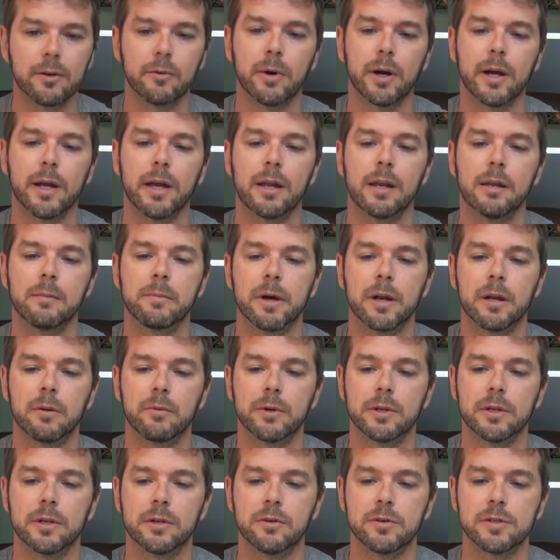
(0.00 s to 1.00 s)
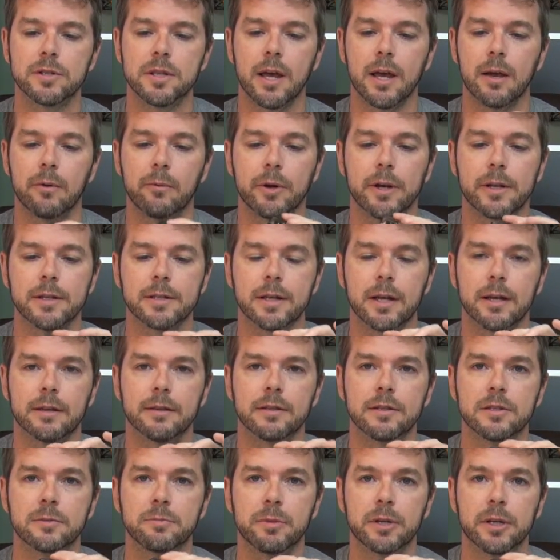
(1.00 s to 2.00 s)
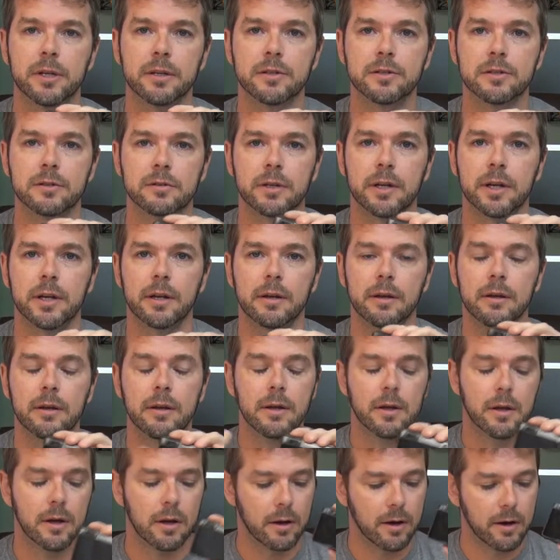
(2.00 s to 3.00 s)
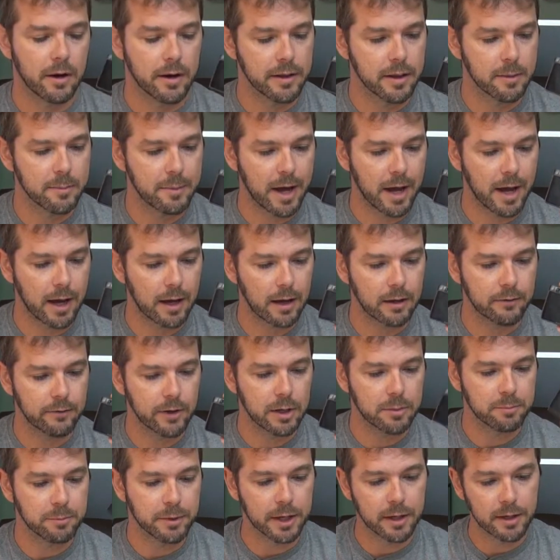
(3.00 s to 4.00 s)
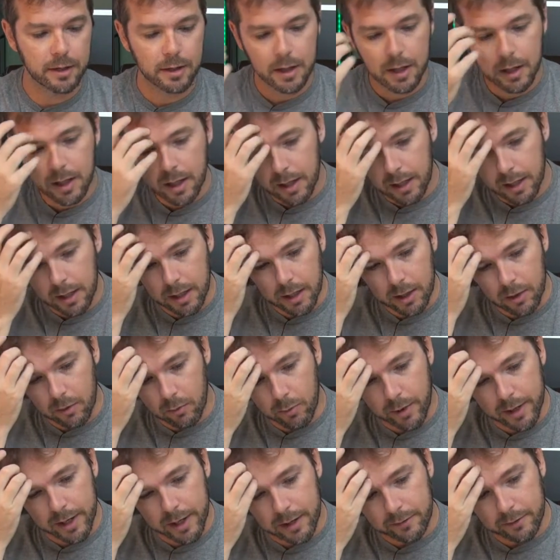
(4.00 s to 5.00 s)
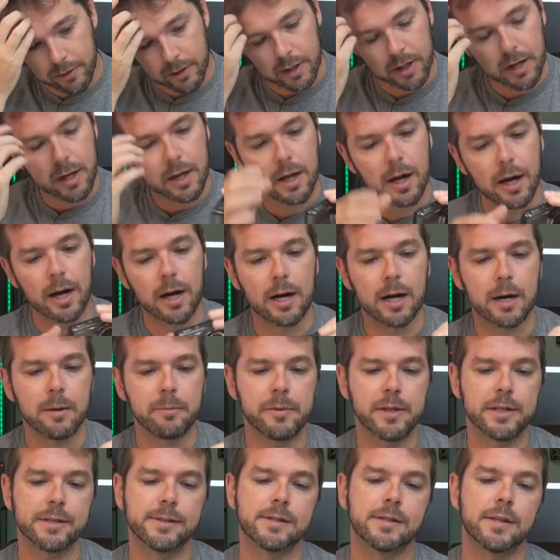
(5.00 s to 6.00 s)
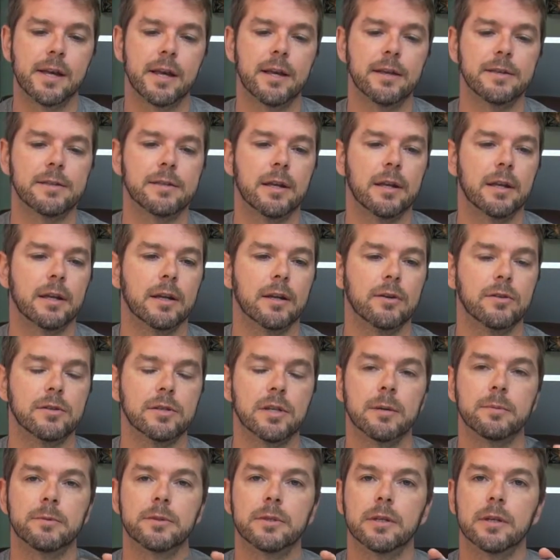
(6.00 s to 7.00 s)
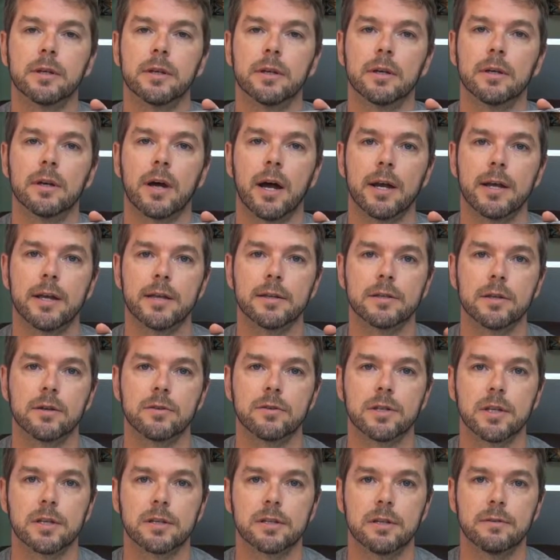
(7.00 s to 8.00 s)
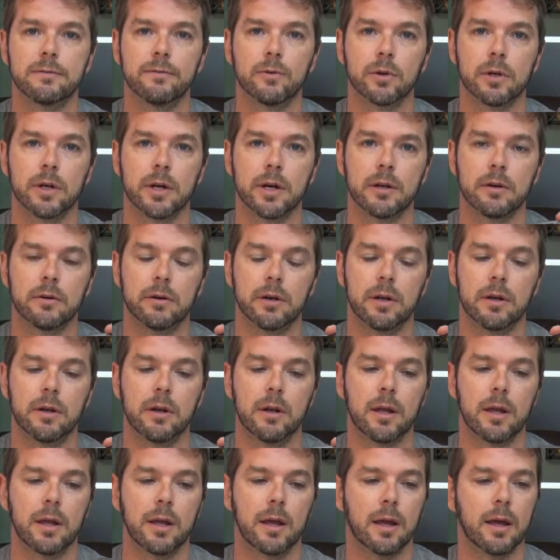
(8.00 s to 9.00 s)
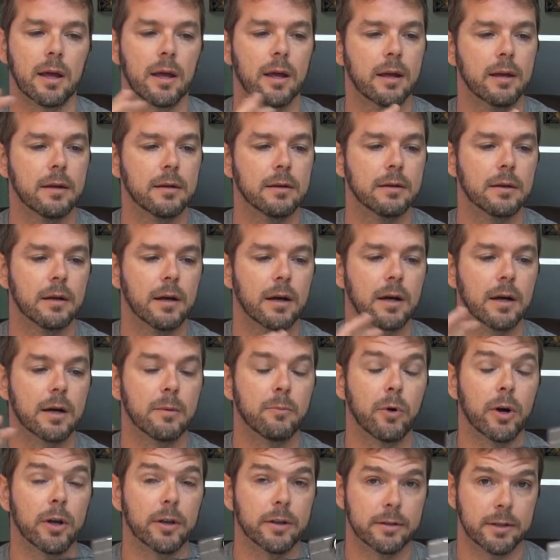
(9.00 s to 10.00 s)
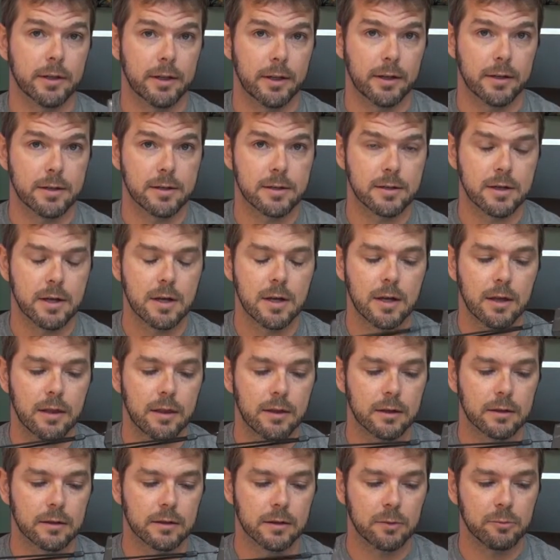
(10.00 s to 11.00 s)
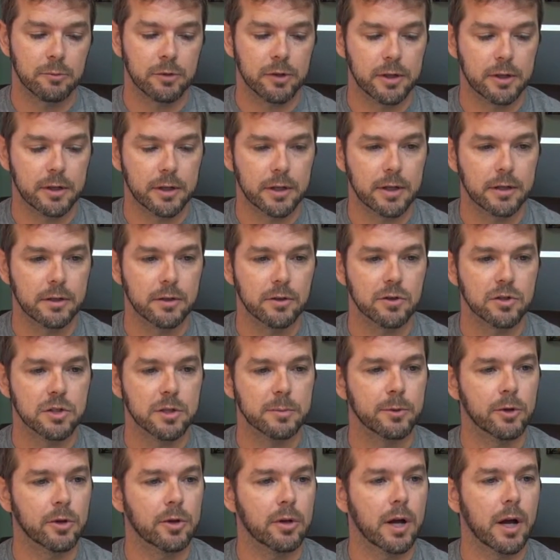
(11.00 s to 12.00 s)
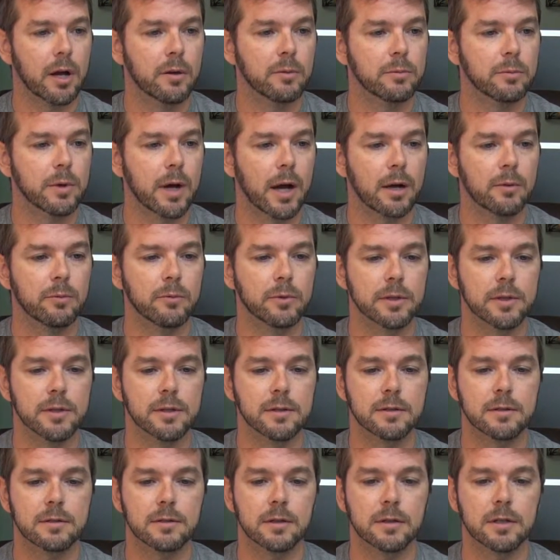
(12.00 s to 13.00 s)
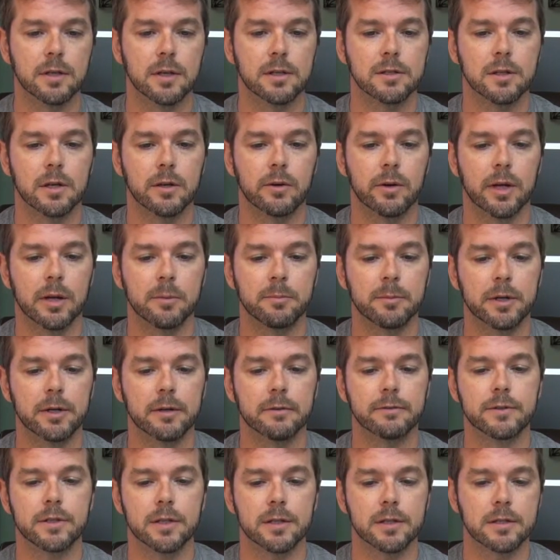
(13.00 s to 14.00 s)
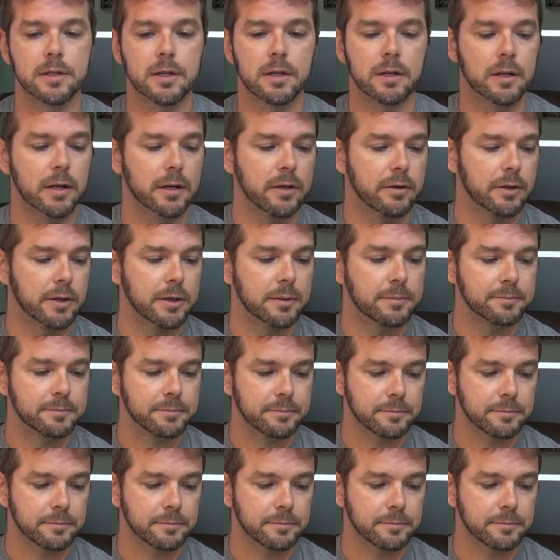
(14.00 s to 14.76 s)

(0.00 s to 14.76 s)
why anybody would use that when it's got this big screen on the back of it, but you know, whatever. This says that it goes up to ISO 6400, and while it does, they're completely unusable. I wouldn't suggest going above 1600.